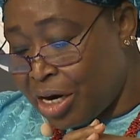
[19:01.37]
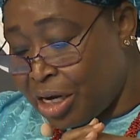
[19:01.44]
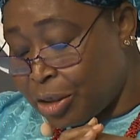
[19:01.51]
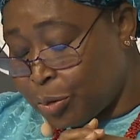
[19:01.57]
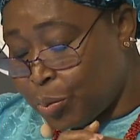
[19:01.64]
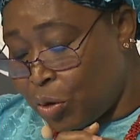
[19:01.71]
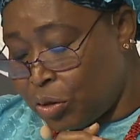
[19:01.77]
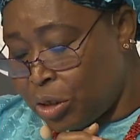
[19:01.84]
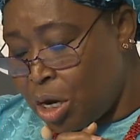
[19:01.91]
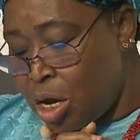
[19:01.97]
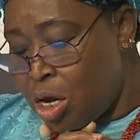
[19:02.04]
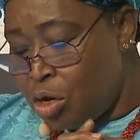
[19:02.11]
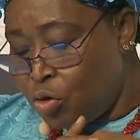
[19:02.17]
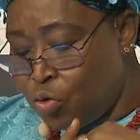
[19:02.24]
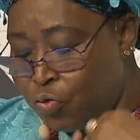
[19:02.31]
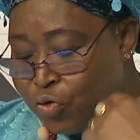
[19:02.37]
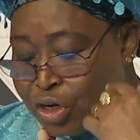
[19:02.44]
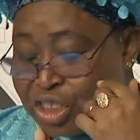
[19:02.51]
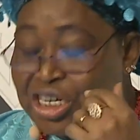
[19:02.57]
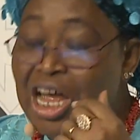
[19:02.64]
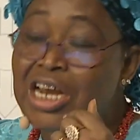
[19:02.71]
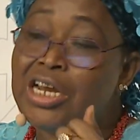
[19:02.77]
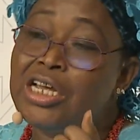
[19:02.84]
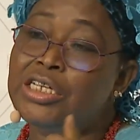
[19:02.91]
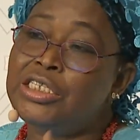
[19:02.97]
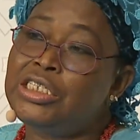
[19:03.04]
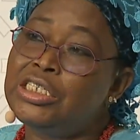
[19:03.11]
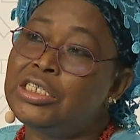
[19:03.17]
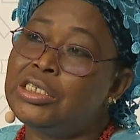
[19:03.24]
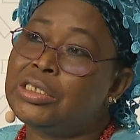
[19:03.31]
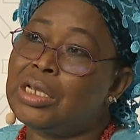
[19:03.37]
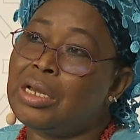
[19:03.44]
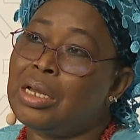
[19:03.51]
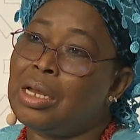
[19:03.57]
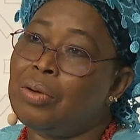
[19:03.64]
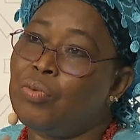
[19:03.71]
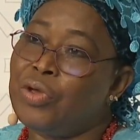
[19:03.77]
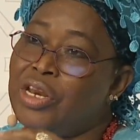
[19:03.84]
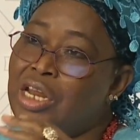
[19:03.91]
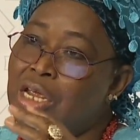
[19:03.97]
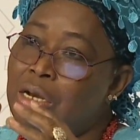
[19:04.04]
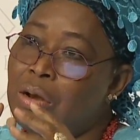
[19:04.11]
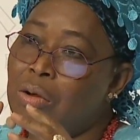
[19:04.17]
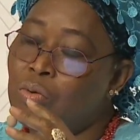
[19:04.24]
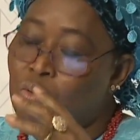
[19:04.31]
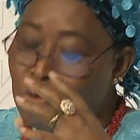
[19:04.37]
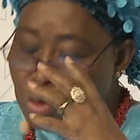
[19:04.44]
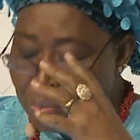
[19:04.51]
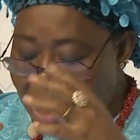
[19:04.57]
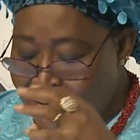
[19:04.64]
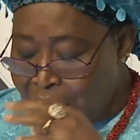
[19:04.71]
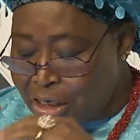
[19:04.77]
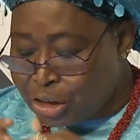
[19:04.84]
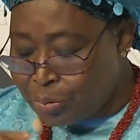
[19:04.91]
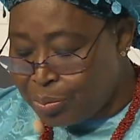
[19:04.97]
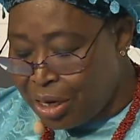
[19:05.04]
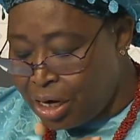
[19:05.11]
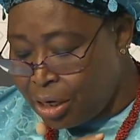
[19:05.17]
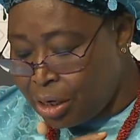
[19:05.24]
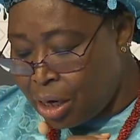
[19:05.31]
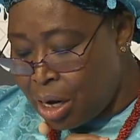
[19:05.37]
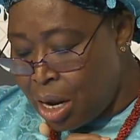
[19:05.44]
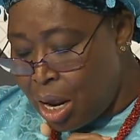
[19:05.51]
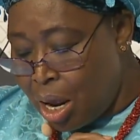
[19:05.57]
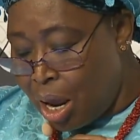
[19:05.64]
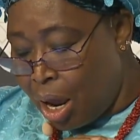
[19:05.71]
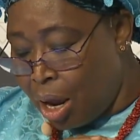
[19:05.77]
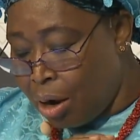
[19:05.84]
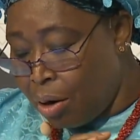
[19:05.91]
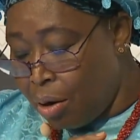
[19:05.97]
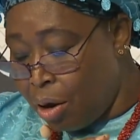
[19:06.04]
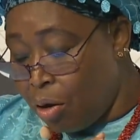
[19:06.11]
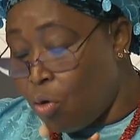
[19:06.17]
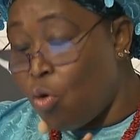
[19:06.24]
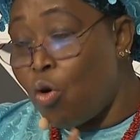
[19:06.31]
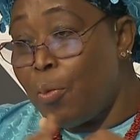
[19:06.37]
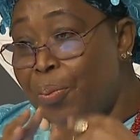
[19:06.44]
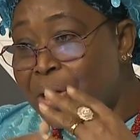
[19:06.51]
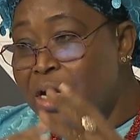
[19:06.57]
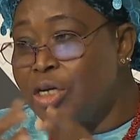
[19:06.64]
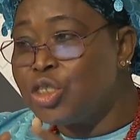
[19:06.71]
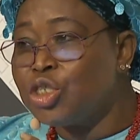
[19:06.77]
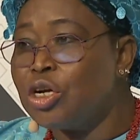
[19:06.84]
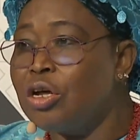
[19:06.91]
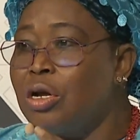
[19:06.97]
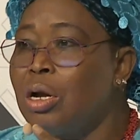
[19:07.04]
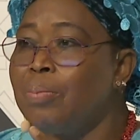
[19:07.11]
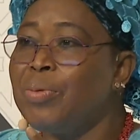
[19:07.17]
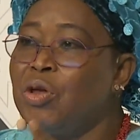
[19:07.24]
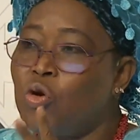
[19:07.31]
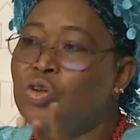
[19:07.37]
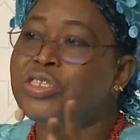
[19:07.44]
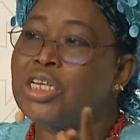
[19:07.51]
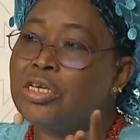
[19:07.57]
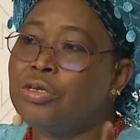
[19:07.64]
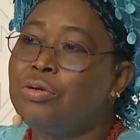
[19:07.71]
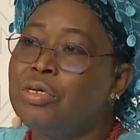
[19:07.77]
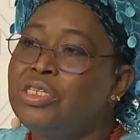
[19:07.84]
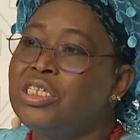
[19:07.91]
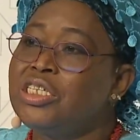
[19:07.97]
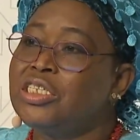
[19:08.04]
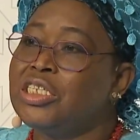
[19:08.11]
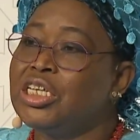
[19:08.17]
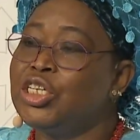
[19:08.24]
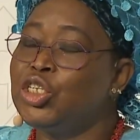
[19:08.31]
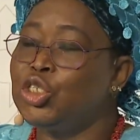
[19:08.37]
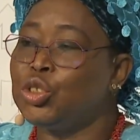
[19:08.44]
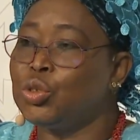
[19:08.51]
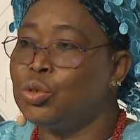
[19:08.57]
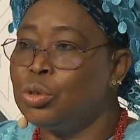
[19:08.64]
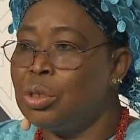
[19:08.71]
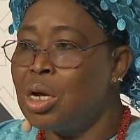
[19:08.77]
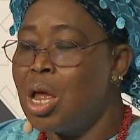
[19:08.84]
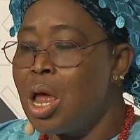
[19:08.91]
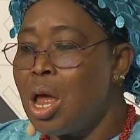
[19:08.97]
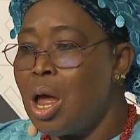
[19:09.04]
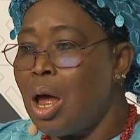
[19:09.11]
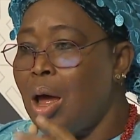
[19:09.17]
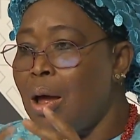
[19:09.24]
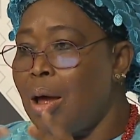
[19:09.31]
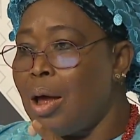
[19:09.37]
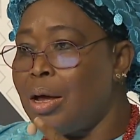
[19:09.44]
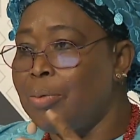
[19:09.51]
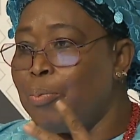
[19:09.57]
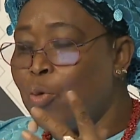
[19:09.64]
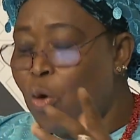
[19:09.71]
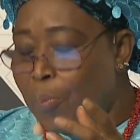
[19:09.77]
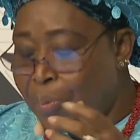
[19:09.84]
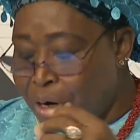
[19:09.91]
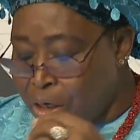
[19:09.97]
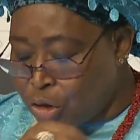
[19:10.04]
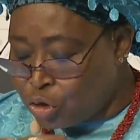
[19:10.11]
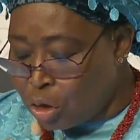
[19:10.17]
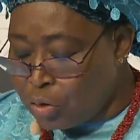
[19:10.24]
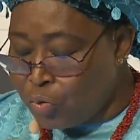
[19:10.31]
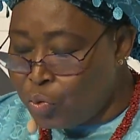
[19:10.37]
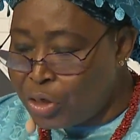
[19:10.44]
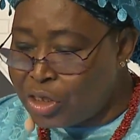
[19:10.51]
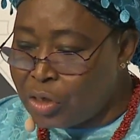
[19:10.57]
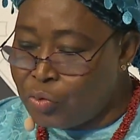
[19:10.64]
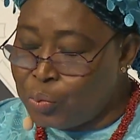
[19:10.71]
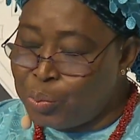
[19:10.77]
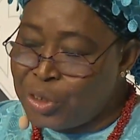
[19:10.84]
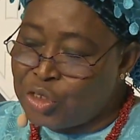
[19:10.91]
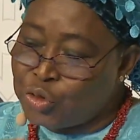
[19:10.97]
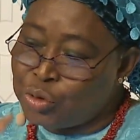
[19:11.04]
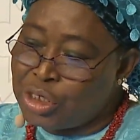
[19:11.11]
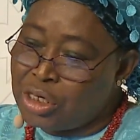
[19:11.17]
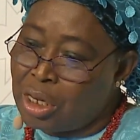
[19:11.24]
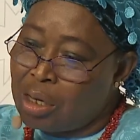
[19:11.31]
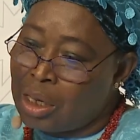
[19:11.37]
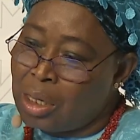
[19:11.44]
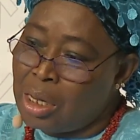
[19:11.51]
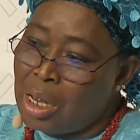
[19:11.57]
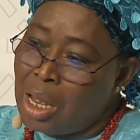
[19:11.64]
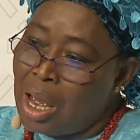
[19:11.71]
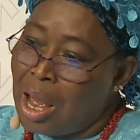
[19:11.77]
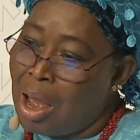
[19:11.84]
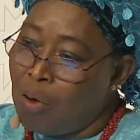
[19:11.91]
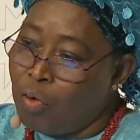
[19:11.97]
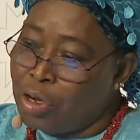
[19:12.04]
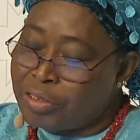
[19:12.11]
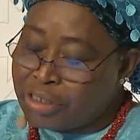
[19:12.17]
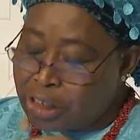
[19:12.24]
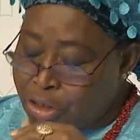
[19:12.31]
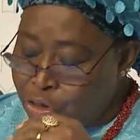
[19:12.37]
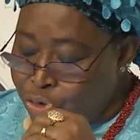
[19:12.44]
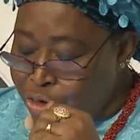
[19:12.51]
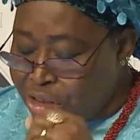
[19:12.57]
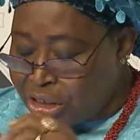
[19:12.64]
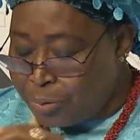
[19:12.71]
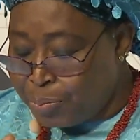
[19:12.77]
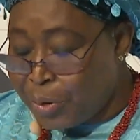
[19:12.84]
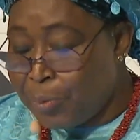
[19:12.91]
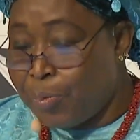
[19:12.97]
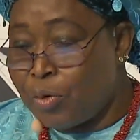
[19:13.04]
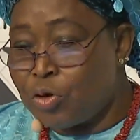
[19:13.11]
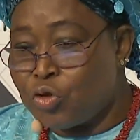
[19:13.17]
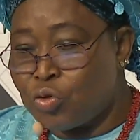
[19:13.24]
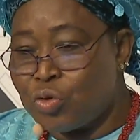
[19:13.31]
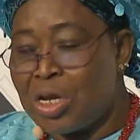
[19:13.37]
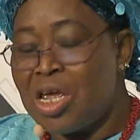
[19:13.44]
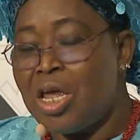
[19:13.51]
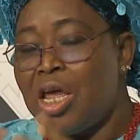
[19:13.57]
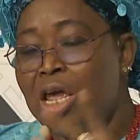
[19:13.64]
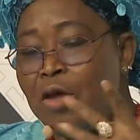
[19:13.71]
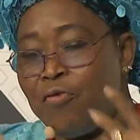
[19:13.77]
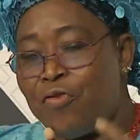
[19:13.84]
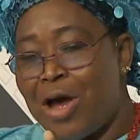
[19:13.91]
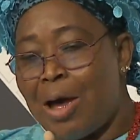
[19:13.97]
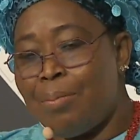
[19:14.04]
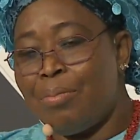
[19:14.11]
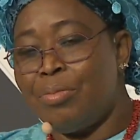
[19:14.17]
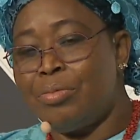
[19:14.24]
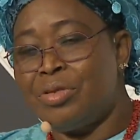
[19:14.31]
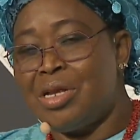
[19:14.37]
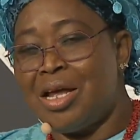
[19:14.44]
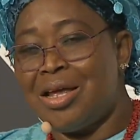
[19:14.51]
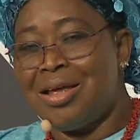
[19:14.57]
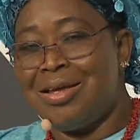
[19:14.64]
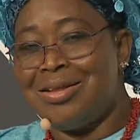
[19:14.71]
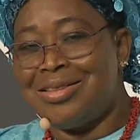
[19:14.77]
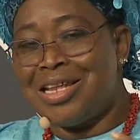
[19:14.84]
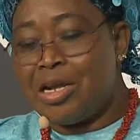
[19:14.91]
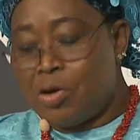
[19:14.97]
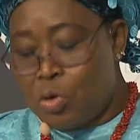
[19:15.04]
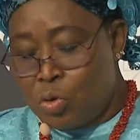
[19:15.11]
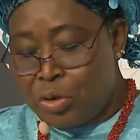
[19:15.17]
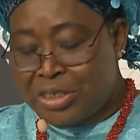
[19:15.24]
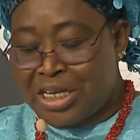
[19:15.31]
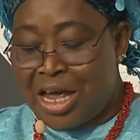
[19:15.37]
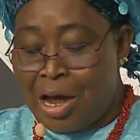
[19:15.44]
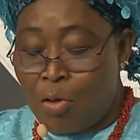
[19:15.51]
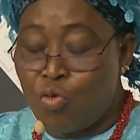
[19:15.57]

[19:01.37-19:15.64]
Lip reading: response to the challenges. We need good management and cooperation, because security is an issue. Cooperation between our security security people to, if I'm a terrorist, I